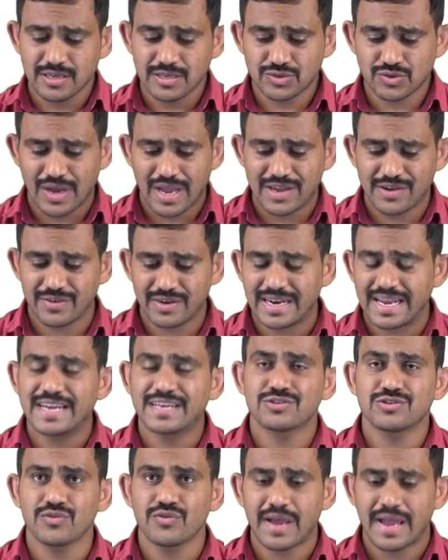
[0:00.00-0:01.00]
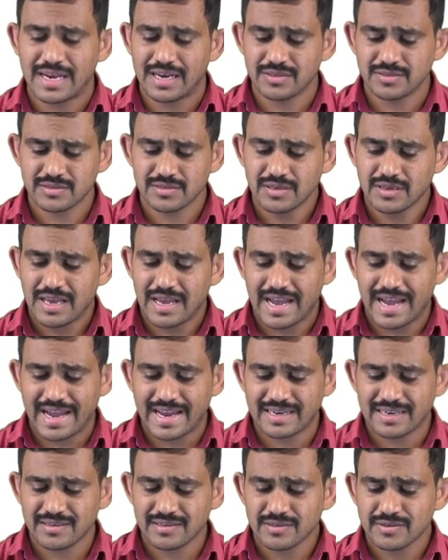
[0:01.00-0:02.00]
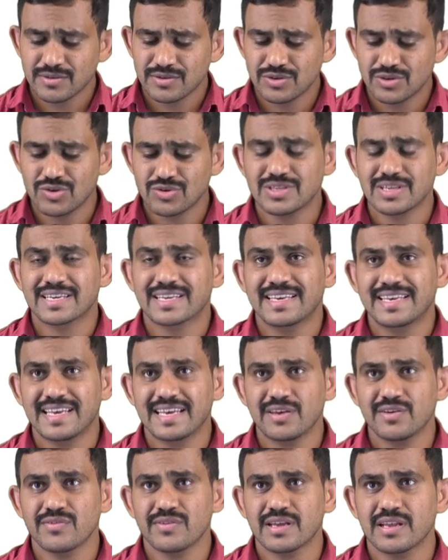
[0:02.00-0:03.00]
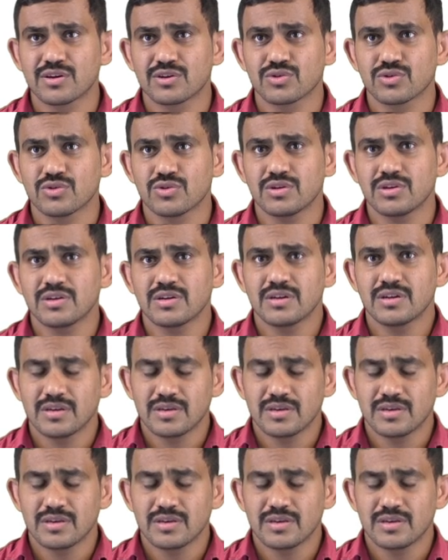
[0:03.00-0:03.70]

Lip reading: So I1, I2 values, and use the KVL rule,